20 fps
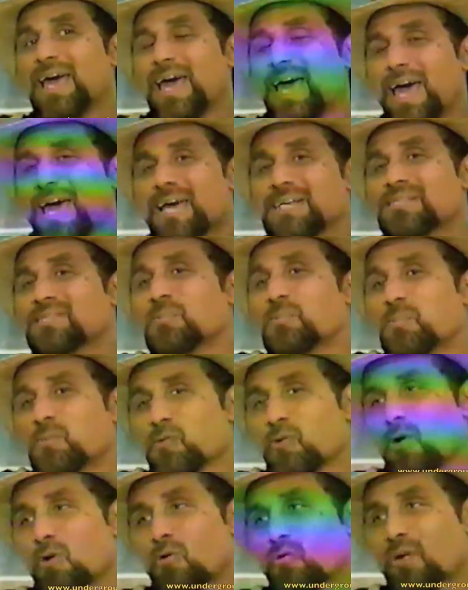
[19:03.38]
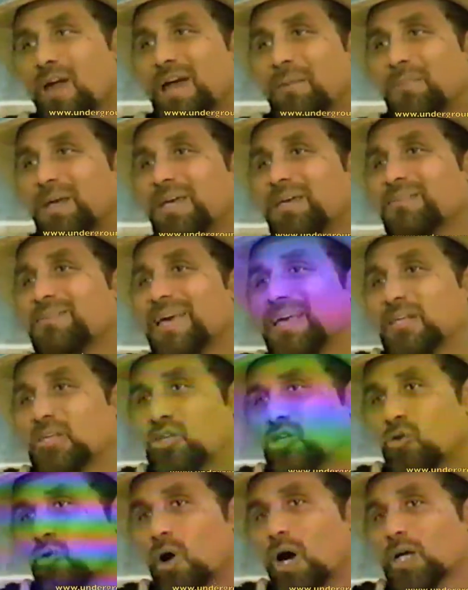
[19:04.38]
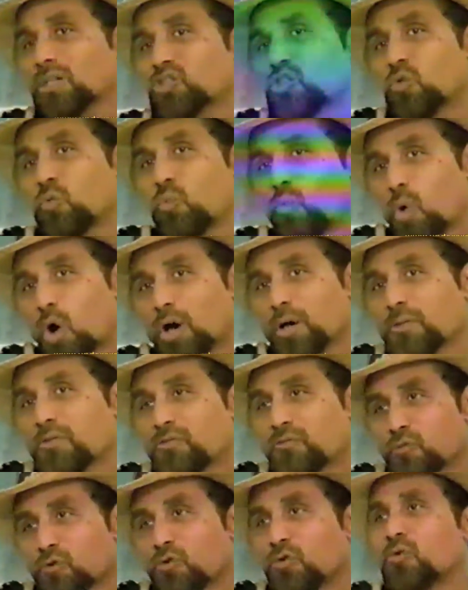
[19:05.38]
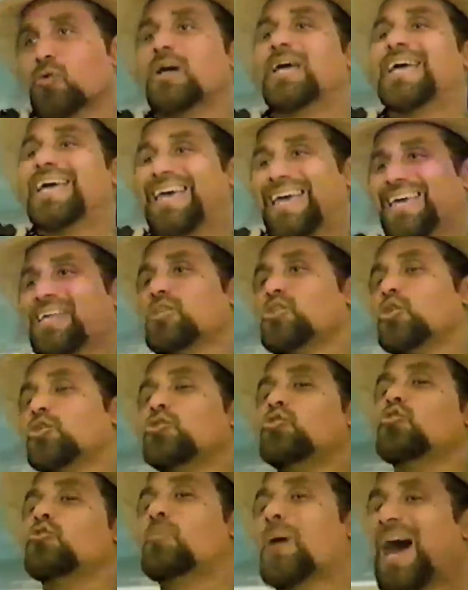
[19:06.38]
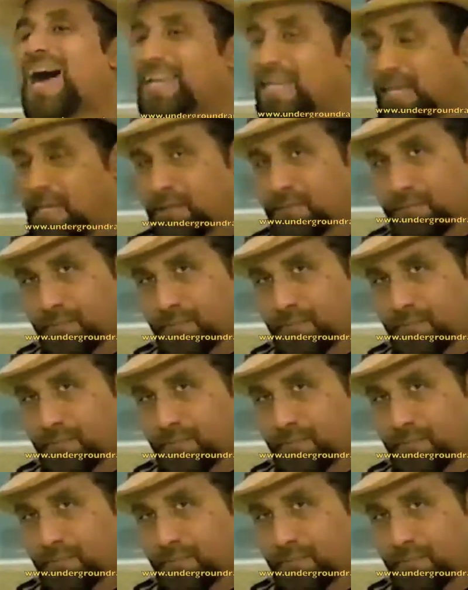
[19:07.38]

has a programming that you are to work through in your new body.